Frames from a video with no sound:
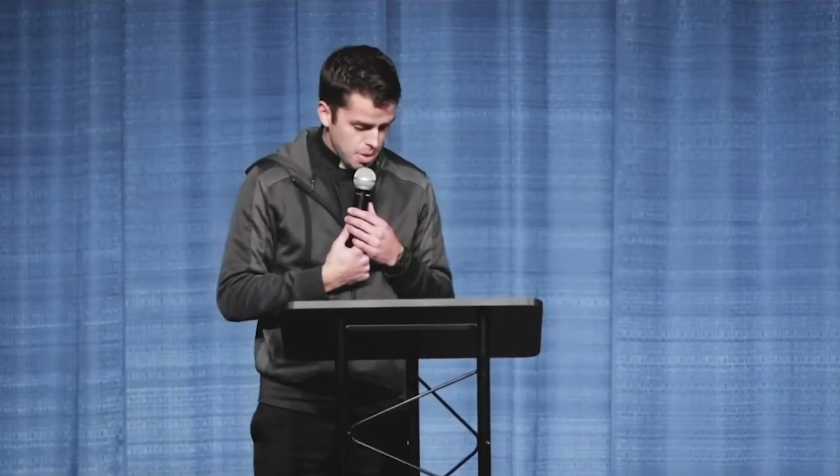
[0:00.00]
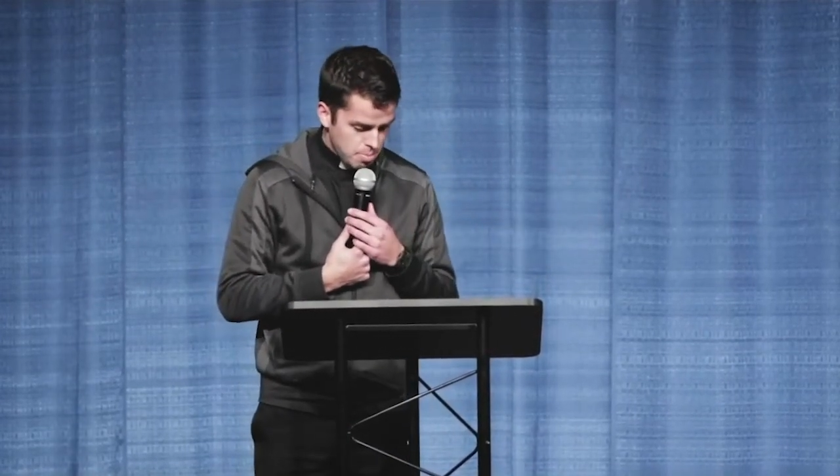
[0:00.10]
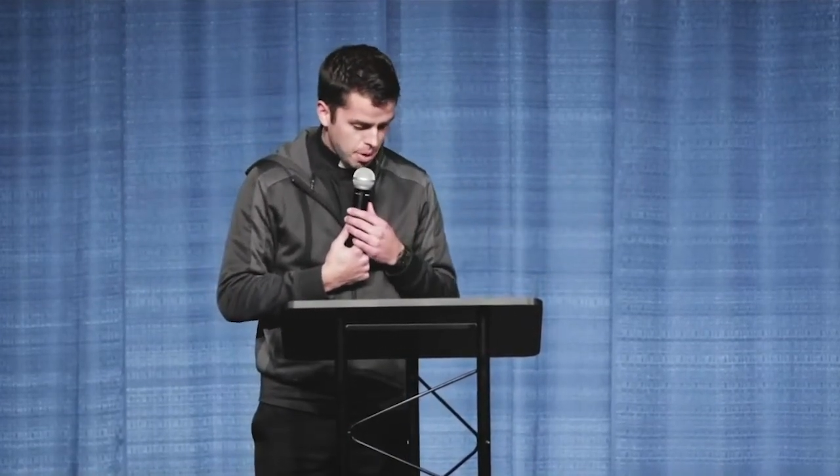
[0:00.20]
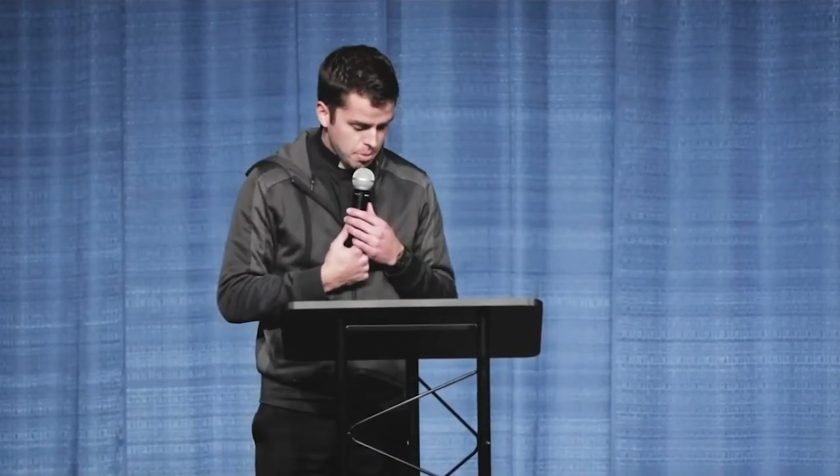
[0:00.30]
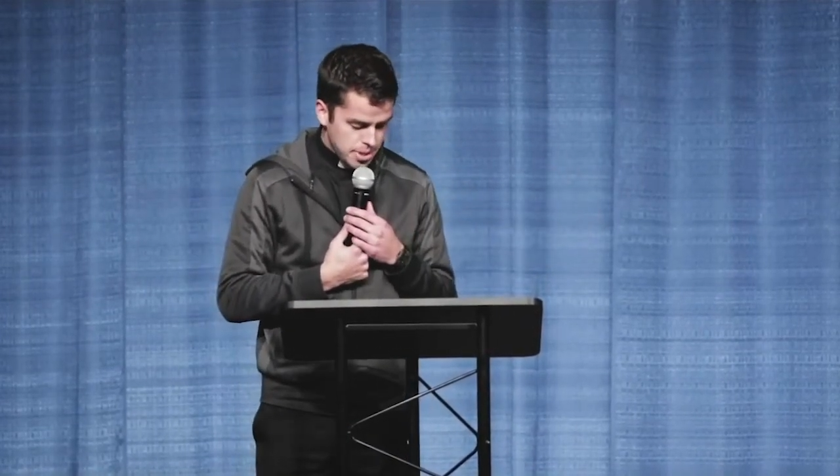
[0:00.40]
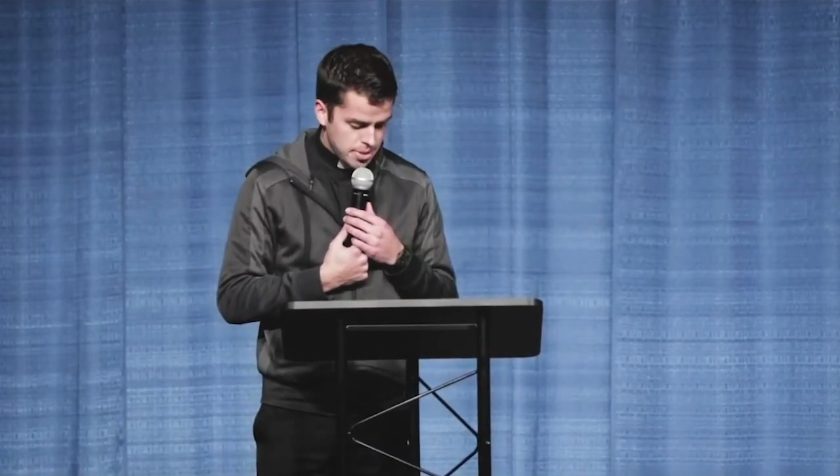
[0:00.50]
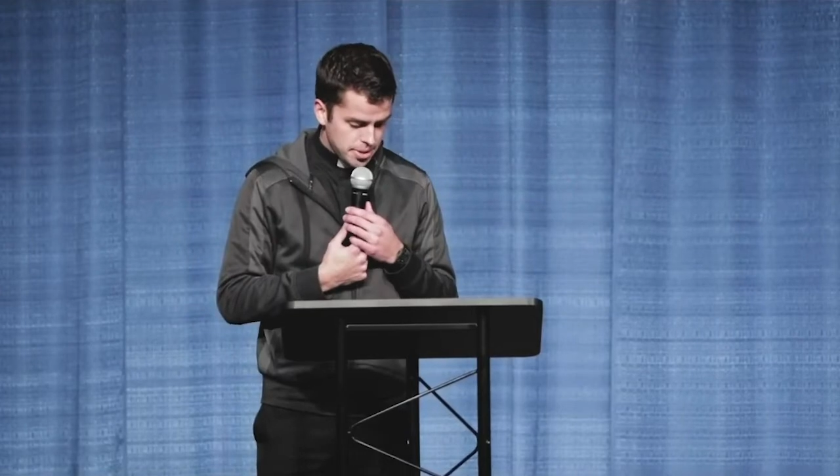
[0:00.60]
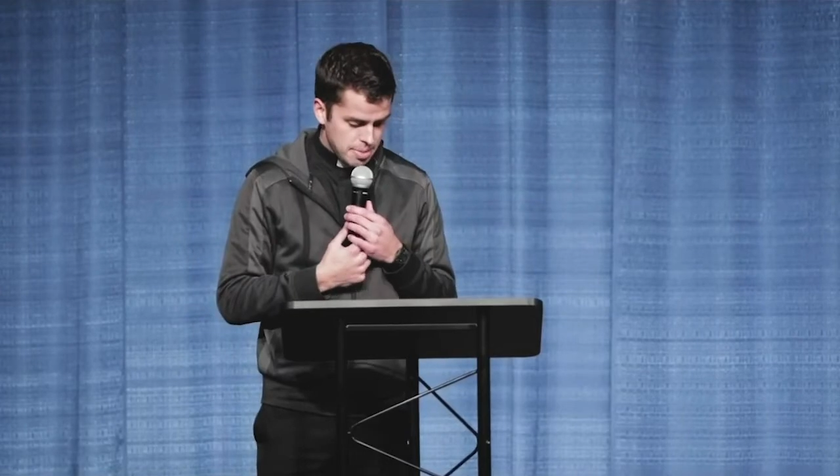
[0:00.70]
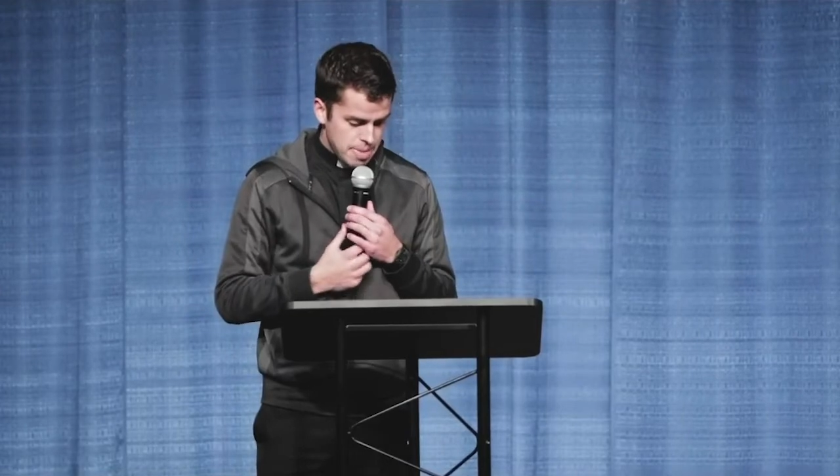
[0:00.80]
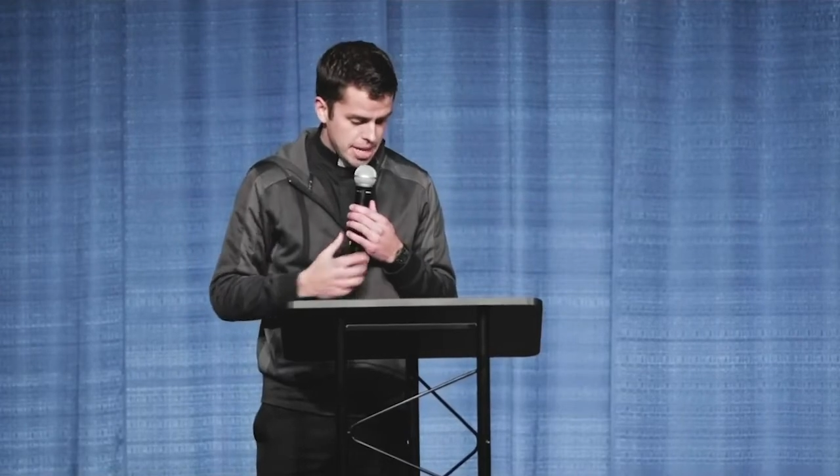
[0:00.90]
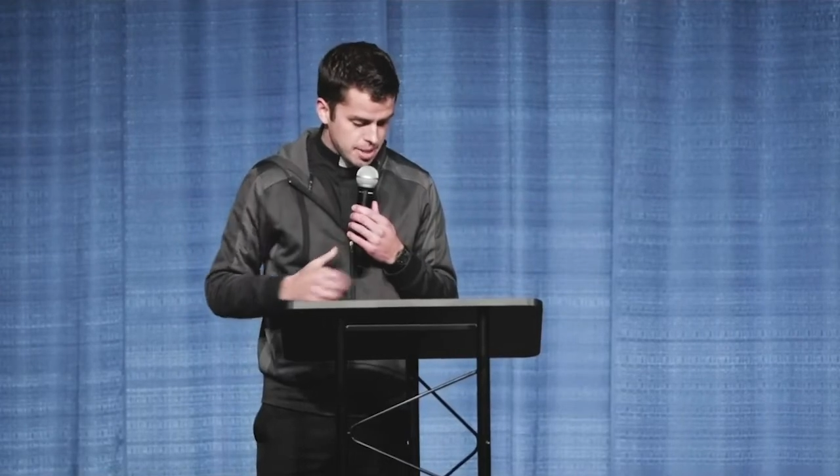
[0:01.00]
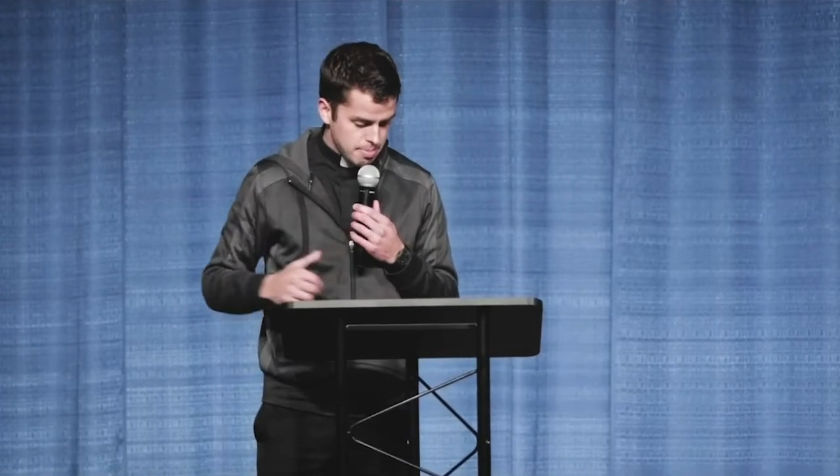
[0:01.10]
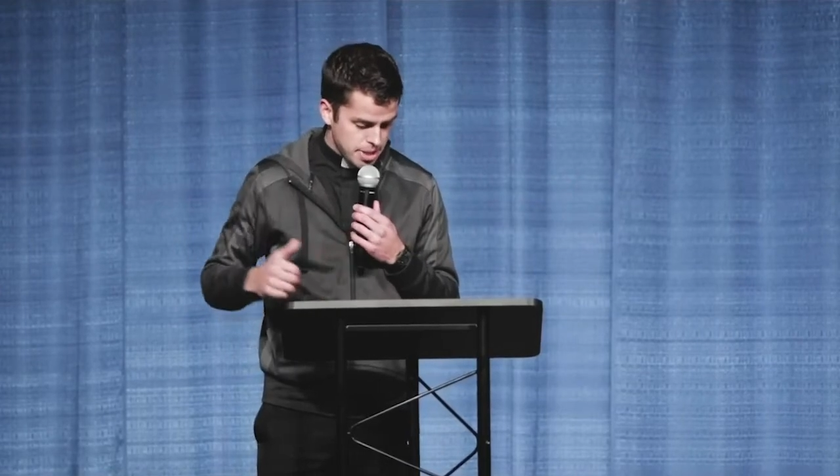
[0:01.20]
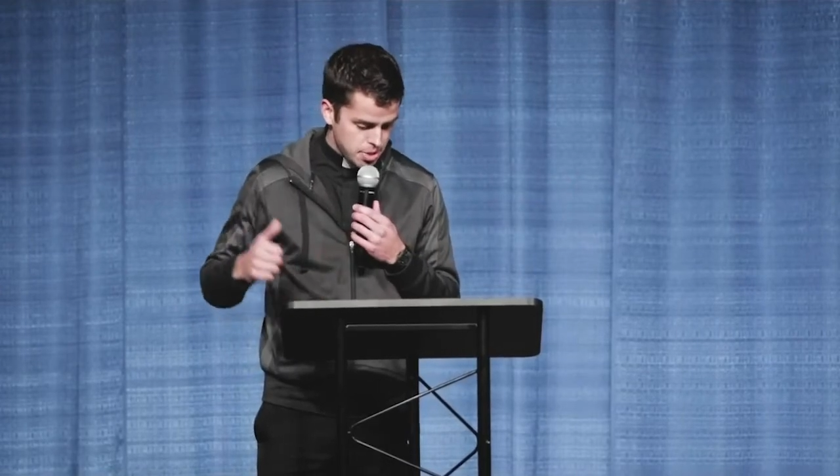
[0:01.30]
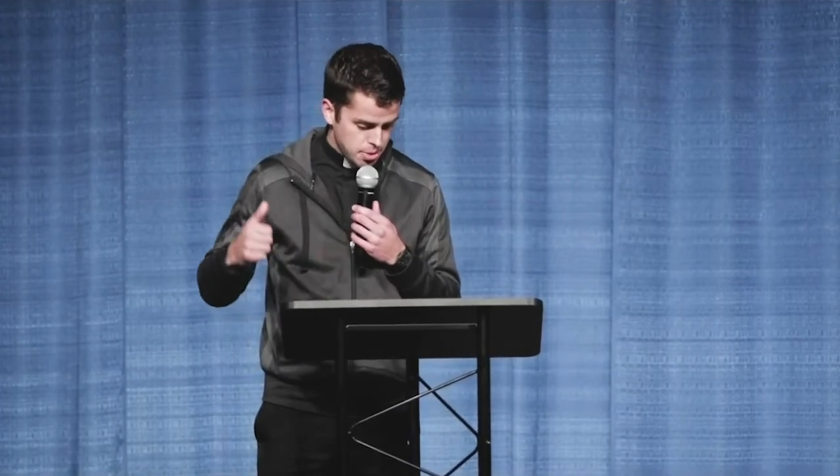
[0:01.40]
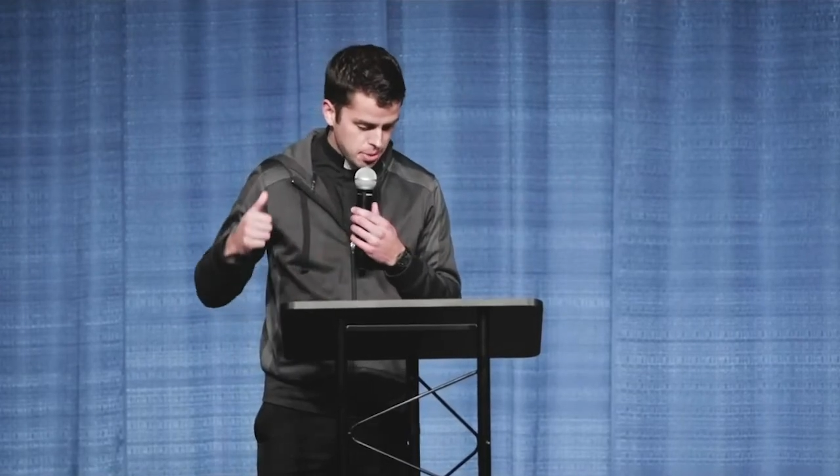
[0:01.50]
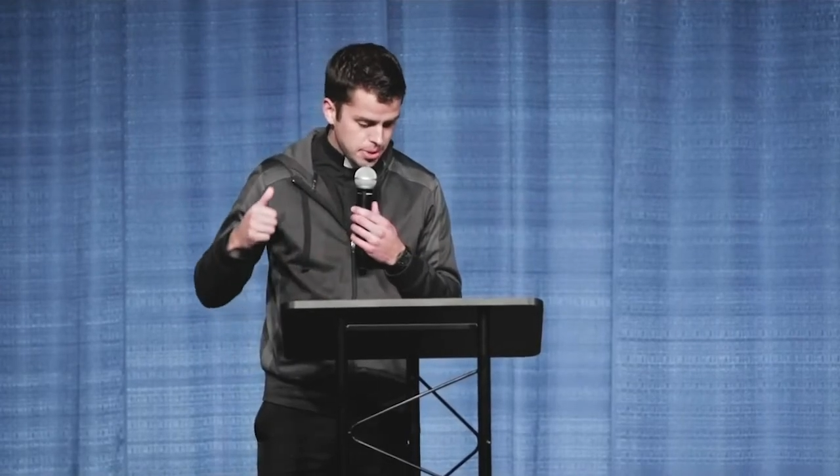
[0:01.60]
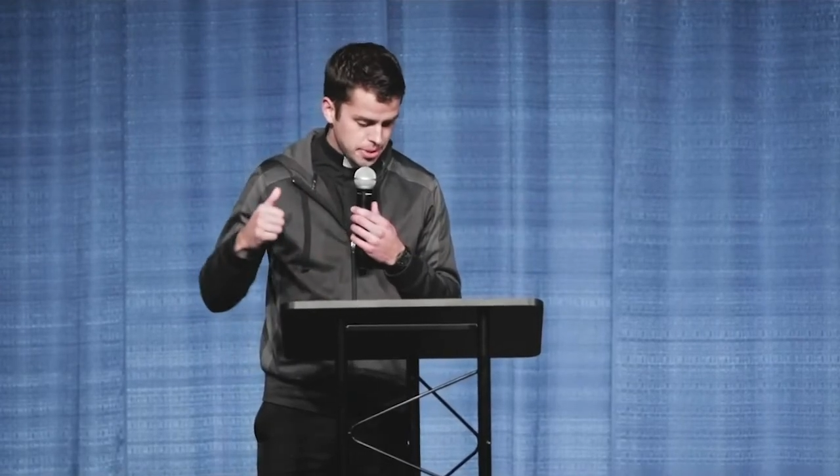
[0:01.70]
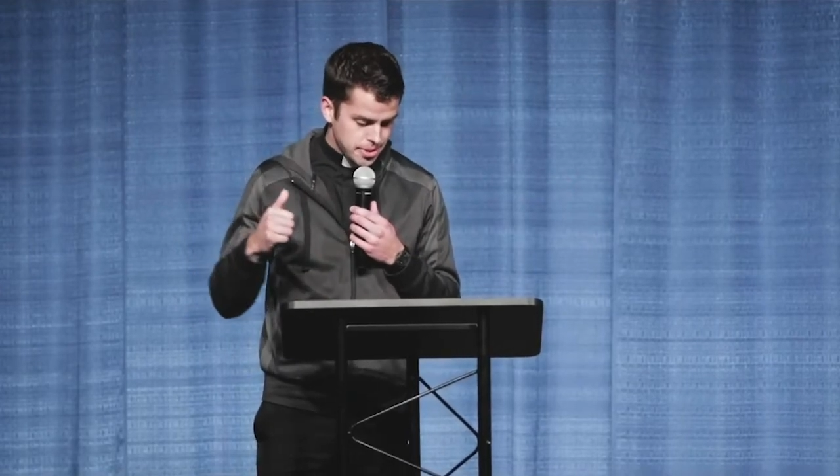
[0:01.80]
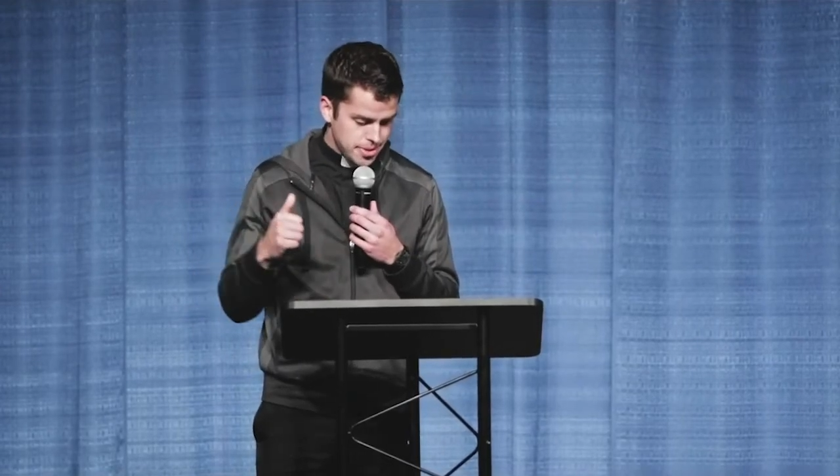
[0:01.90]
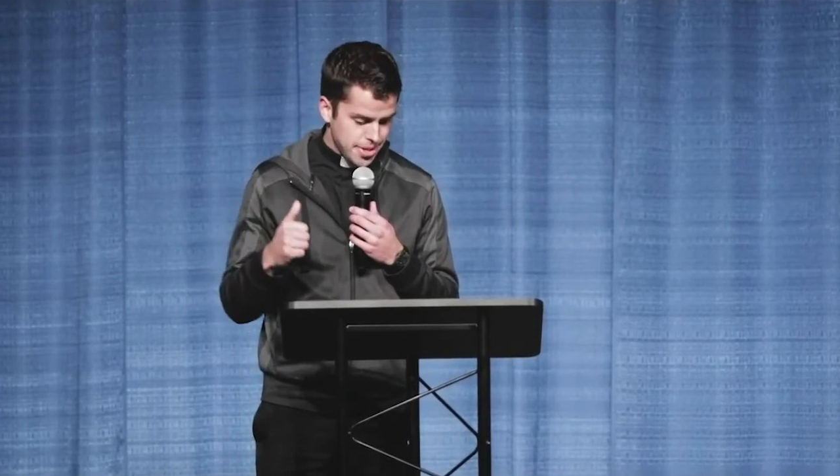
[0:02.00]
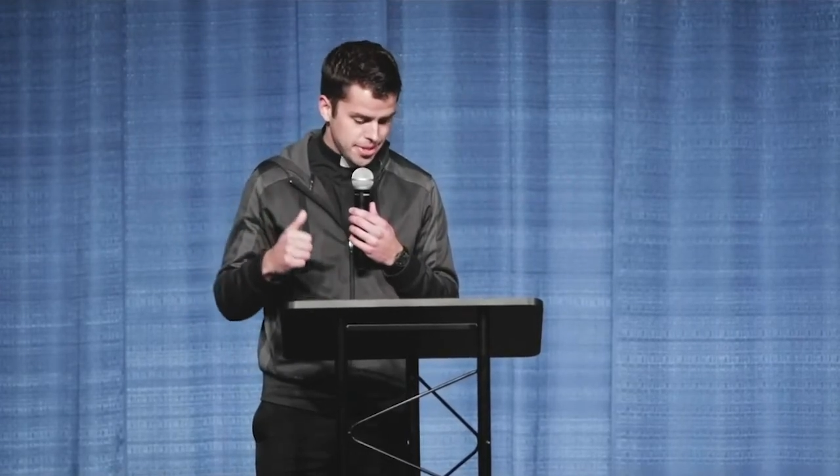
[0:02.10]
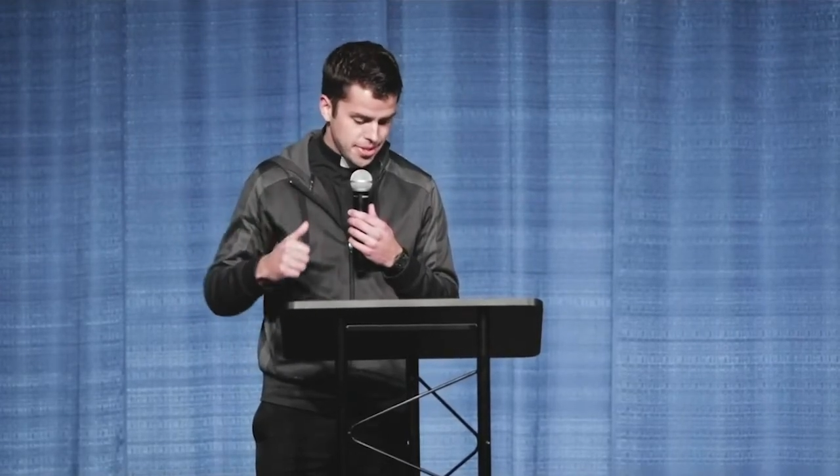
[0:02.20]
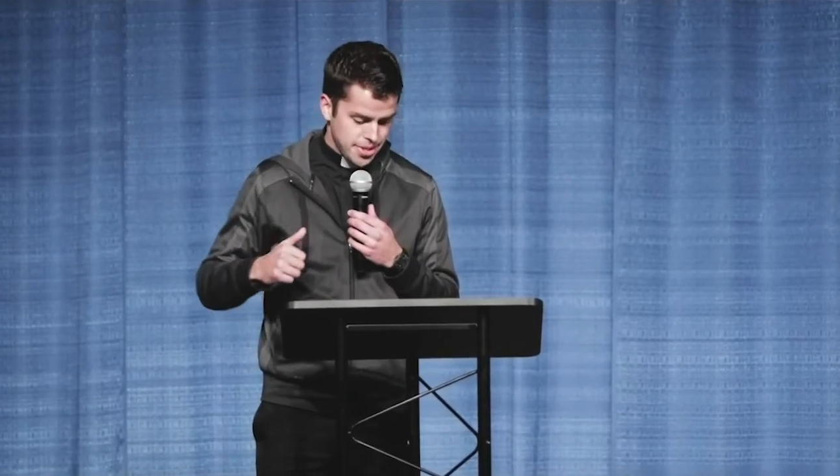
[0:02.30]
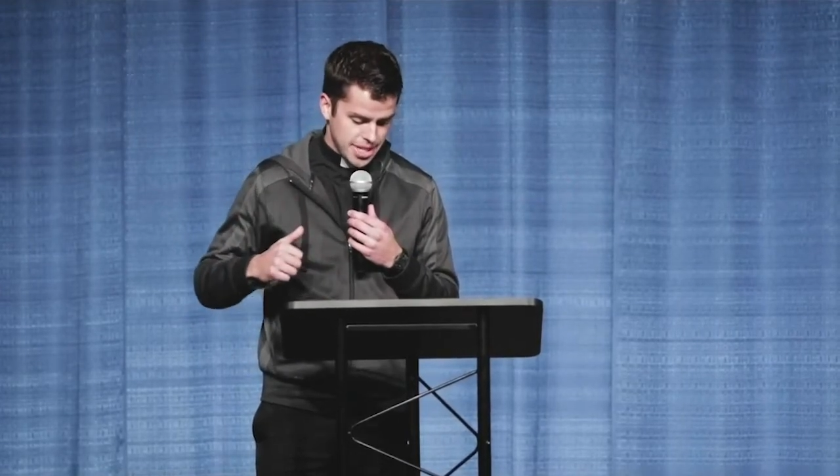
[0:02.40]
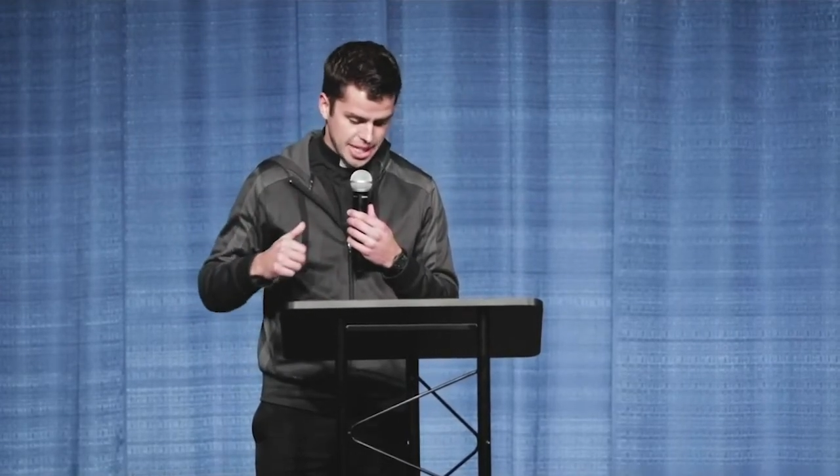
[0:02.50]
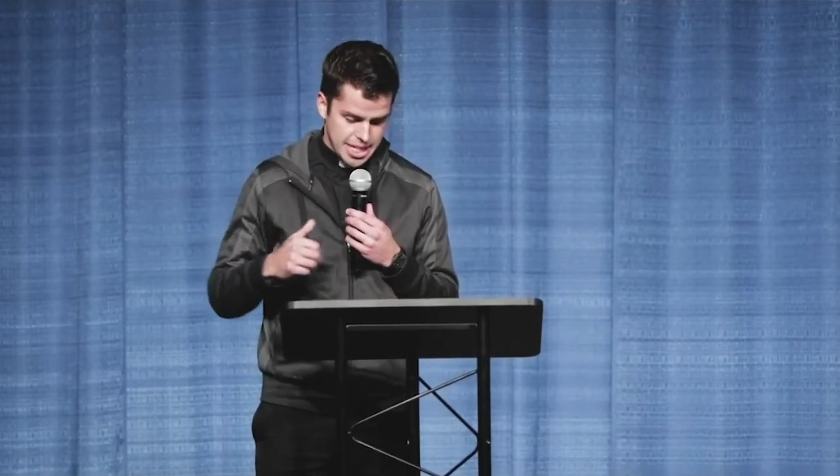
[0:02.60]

partway during the mass, my shoulder started hurting.